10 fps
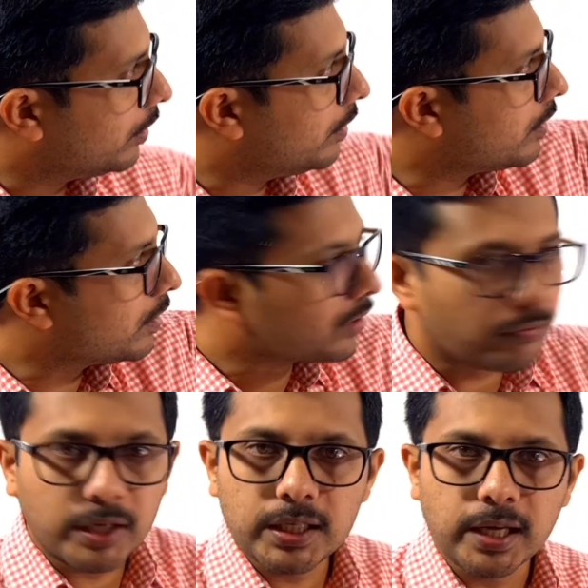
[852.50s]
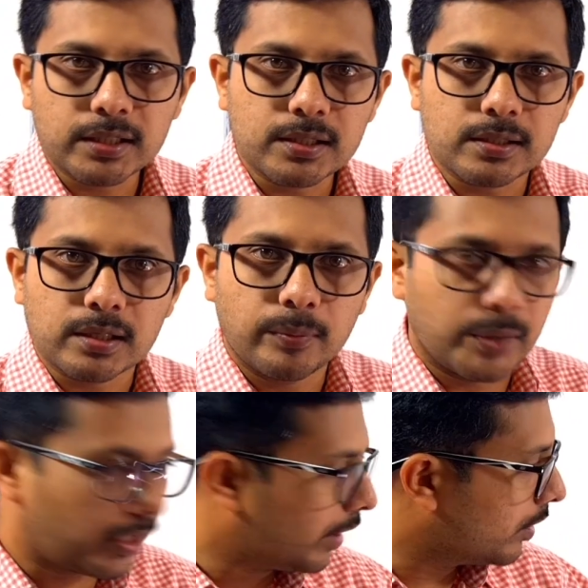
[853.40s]
This is the y axis, am
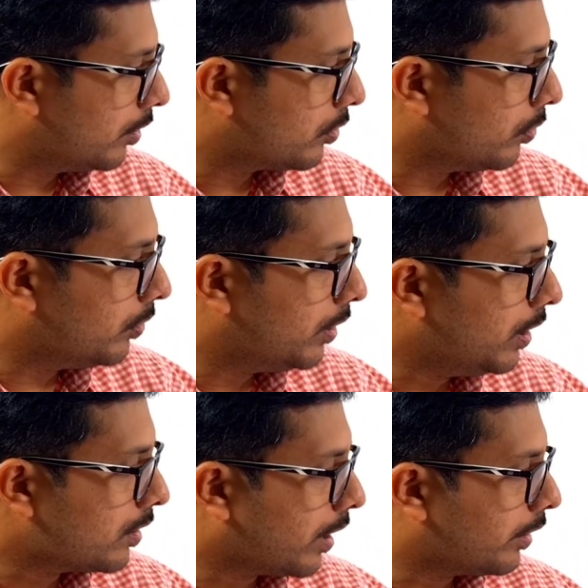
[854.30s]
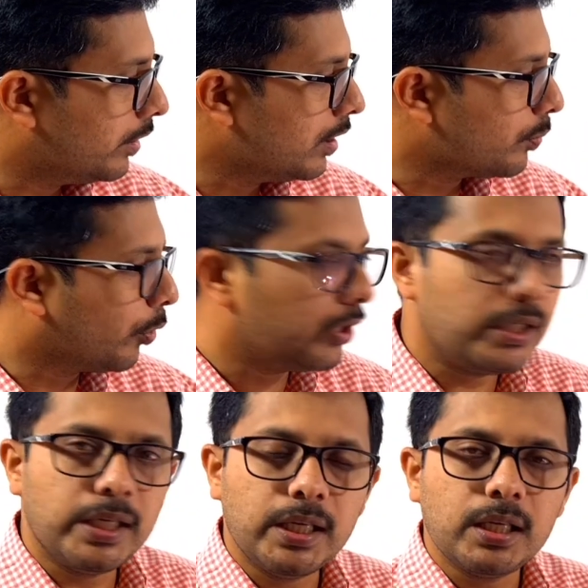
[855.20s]
I right? So this, at this
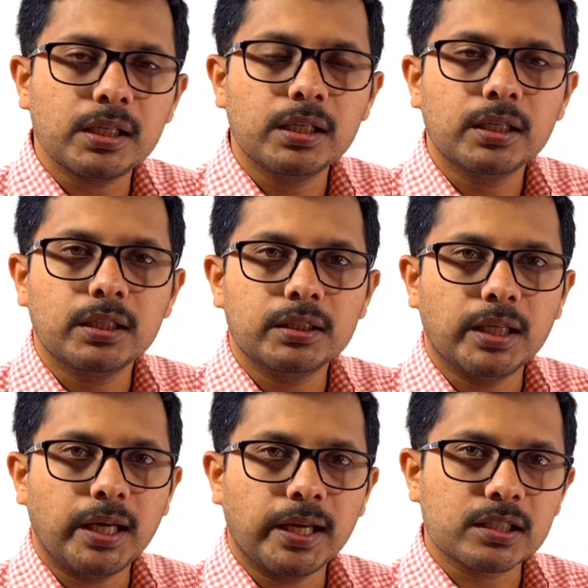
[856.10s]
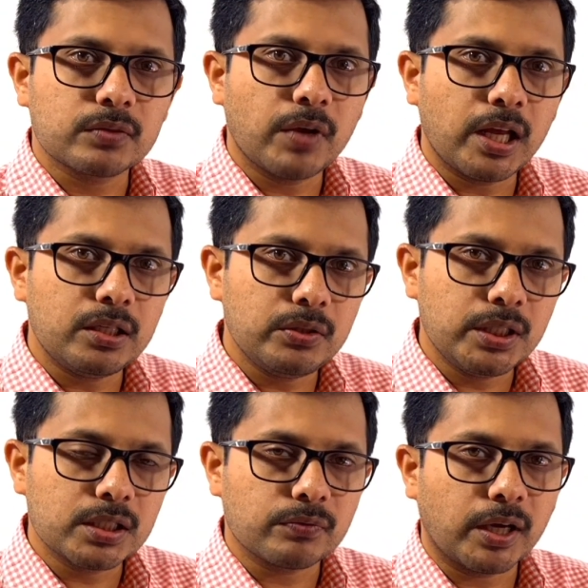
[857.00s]
point D, the x
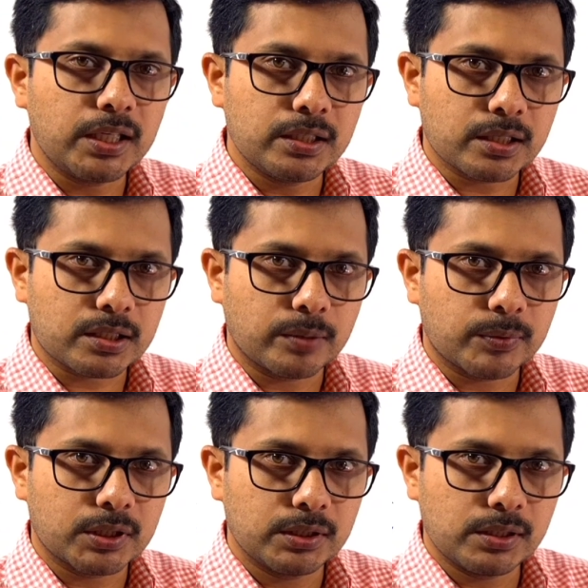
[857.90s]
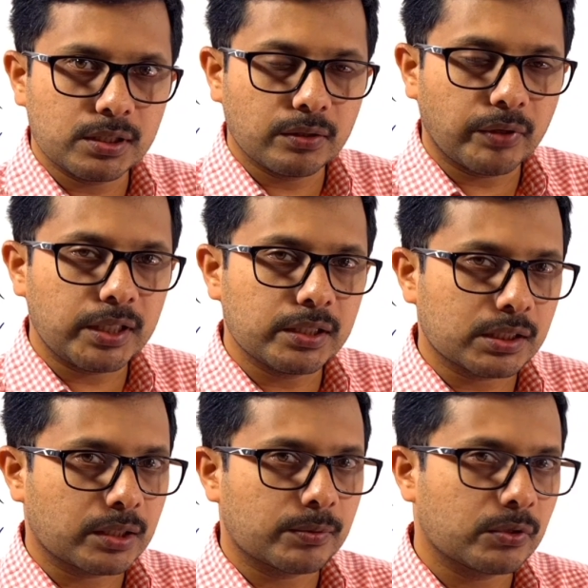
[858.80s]
value is y intercept. This is the y
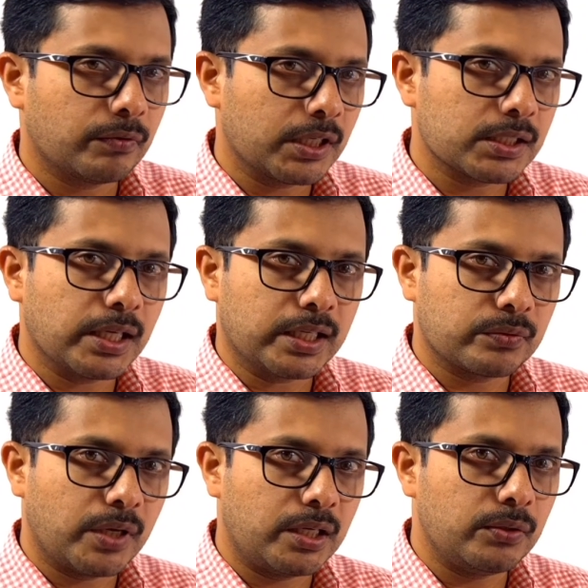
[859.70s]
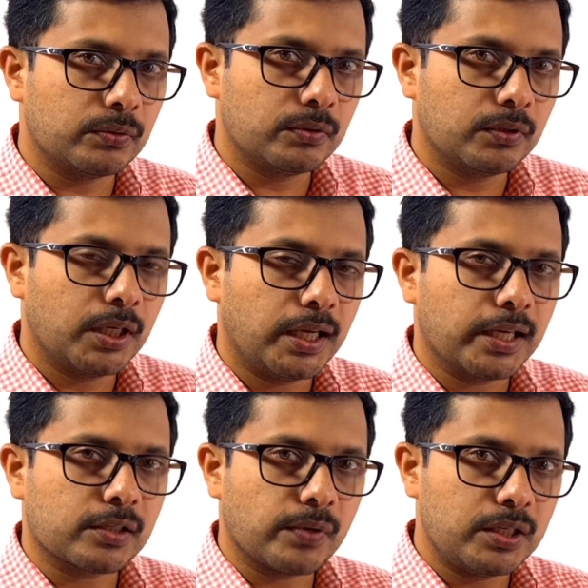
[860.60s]
intercept. So what is the x value?
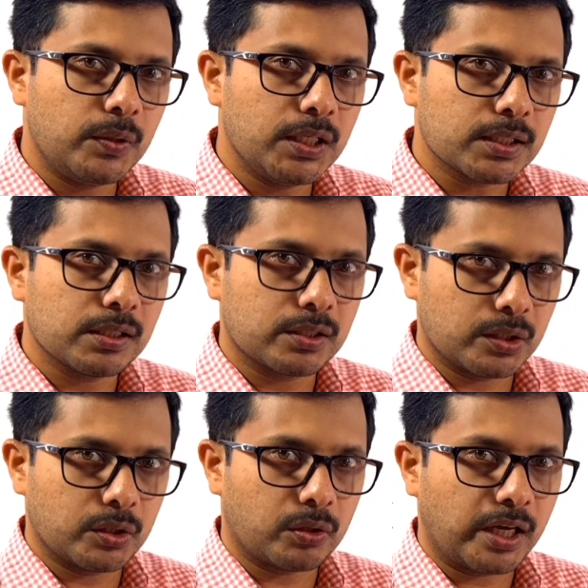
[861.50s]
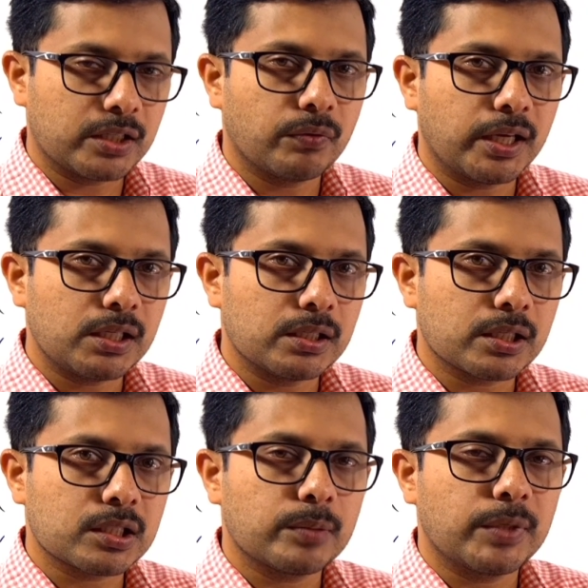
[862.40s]
X value is 0. At y
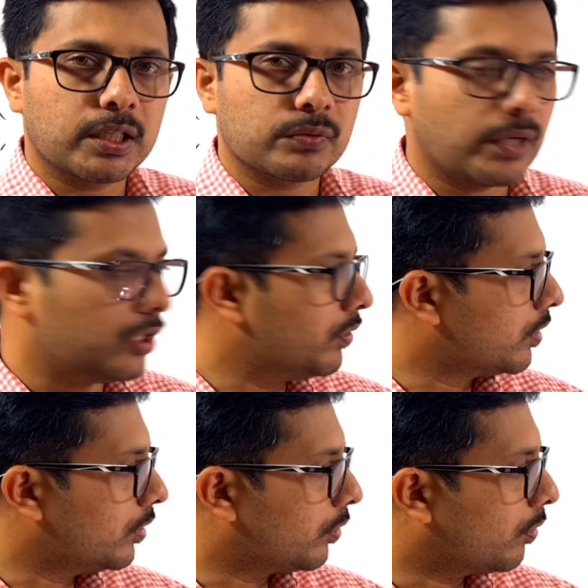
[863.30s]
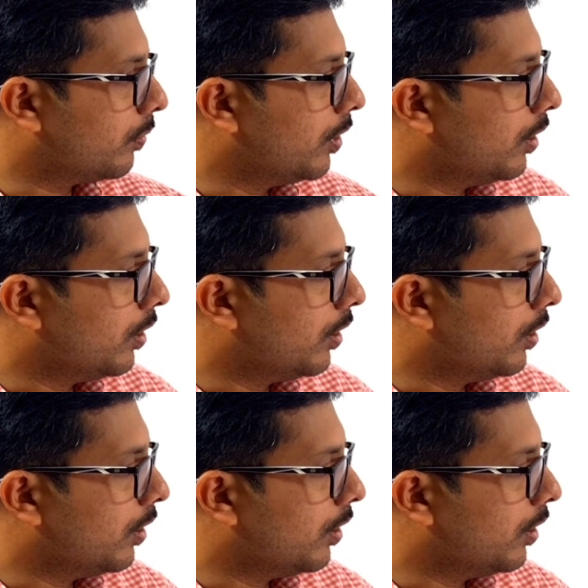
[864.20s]
intercept x value is 0.